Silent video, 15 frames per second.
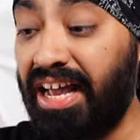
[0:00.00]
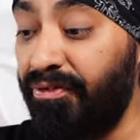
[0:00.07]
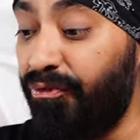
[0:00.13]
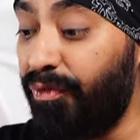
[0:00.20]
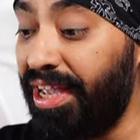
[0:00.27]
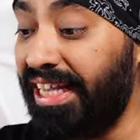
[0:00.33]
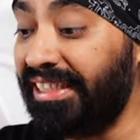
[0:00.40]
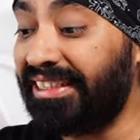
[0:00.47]

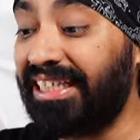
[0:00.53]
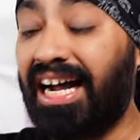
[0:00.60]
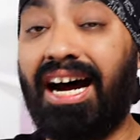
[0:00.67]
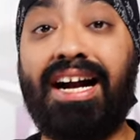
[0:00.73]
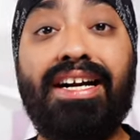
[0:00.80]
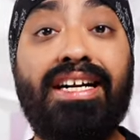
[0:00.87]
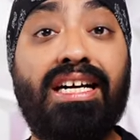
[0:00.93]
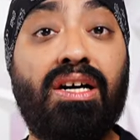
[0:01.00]
and weighs
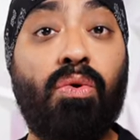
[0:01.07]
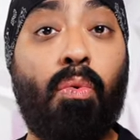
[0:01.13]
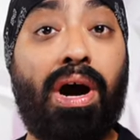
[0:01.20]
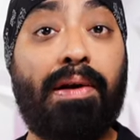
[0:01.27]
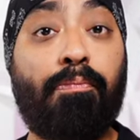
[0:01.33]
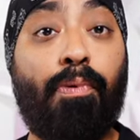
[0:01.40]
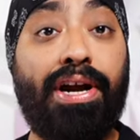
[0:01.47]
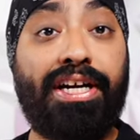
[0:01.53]
under
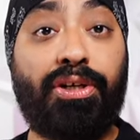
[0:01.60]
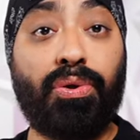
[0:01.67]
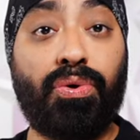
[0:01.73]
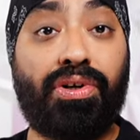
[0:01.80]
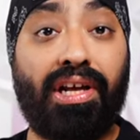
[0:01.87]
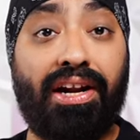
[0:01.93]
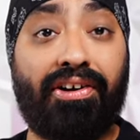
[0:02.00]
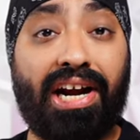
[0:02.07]

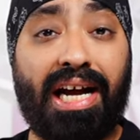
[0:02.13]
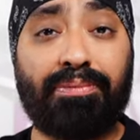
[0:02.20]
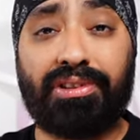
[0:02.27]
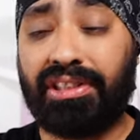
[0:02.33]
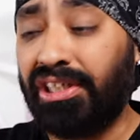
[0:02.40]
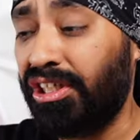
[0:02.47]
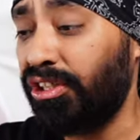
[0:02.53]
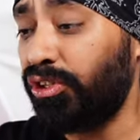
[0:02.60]
1.2
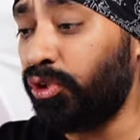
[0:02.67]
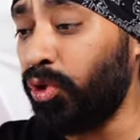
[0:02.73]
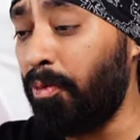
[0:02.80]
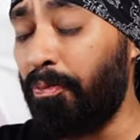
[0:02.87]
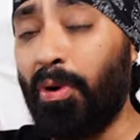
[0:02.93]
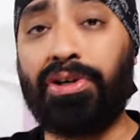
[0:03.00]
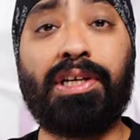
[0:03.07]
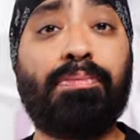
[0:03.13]
kilograms. So
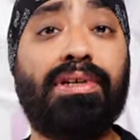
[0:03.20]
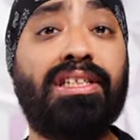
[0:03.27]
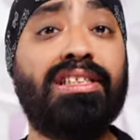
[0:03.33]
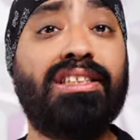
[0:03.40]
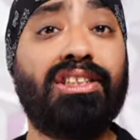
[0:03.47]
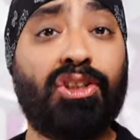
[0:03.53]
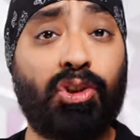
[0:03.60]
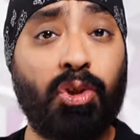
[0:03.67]

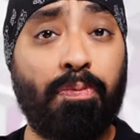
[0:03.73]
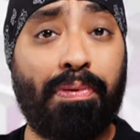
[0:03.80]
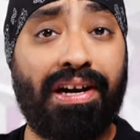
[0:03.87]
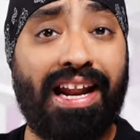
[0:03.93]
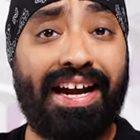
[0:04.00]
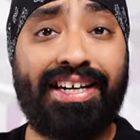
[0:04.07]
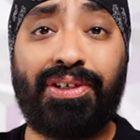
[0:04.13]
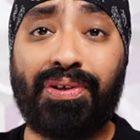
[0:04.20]
portable, super
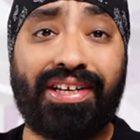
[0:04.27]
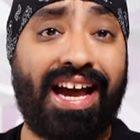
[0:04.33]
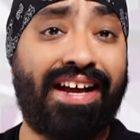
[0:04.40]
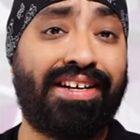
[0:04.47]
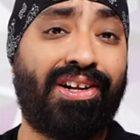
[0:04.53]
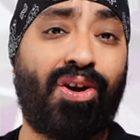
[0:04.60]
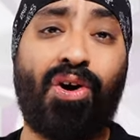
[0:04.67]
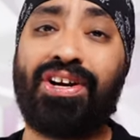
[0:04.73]
light to
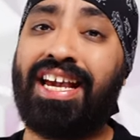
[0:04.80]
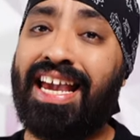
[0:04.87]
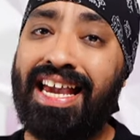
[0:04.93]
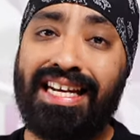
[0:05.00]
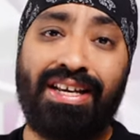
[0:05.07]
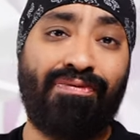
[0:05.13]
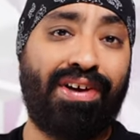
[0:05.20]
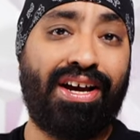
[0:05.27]
carry along
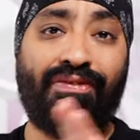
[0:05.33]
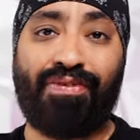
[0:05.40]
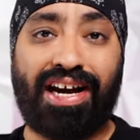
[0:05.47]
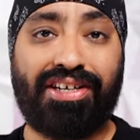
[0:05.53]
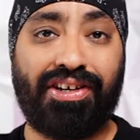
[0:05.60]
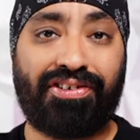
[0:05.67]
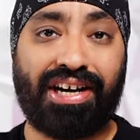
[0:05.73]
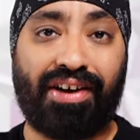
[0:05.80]
anywhere
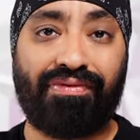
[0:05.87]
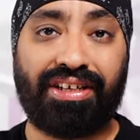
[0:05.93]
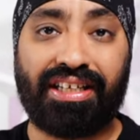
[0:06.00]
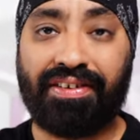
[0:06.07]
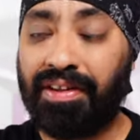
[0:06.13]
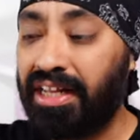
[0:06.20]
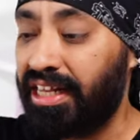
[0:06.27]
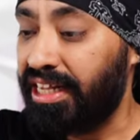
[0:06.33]
while you're traveling.
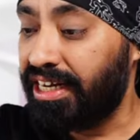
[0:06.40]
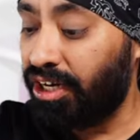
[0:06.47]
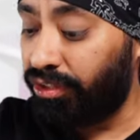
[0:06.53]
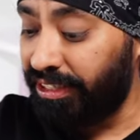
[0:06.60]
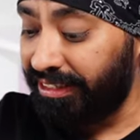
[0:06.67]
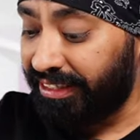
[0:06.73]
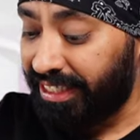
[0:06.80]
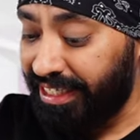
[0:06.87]
Now
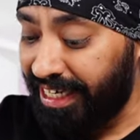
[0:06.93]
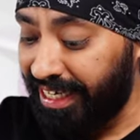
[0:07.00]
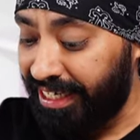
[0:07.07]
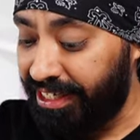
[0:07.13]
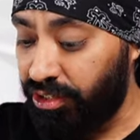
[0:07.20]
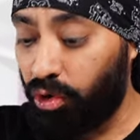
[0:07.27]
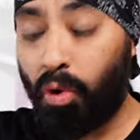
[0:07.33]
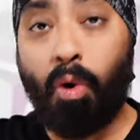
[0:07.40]
this
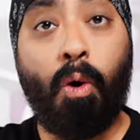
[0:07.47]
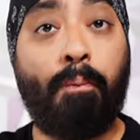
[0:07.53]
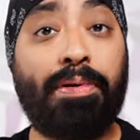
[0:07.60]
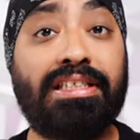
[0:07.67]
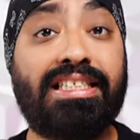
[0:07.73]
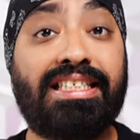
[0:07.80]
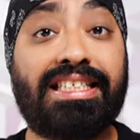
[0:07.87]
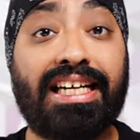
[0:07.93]
lid
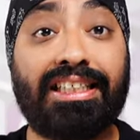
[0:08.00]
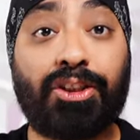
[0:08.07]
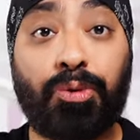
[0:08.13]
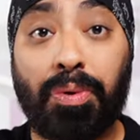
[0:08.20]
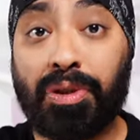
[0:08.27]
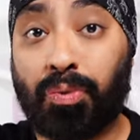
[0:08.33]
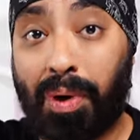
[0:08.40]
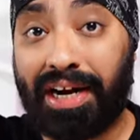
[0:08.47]
opens just
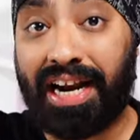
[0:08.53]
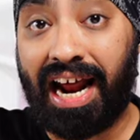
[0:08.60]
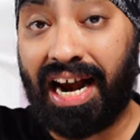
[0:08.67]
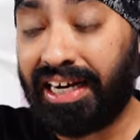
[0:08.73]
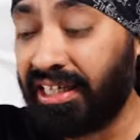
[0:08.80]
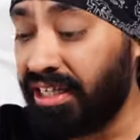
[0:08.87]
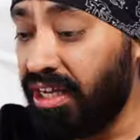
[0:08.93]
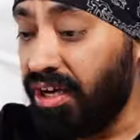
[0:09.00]
with one
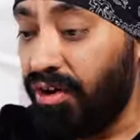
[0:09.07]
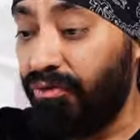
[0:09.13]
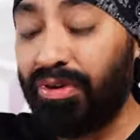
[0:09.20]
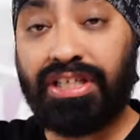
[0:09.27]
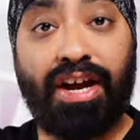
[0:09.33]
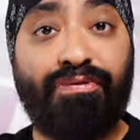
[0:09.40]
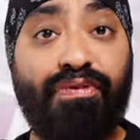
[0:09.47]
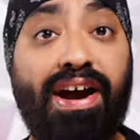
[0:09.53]
hand,
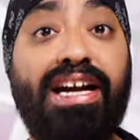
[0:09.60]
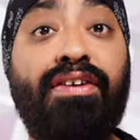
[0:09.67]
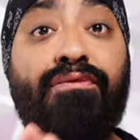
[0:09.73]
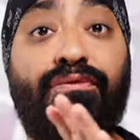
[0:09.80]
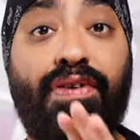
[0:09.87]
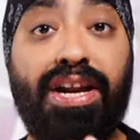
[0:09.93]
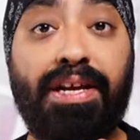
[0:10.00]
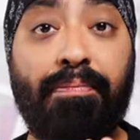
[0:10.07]
which I find
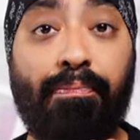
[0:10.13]
very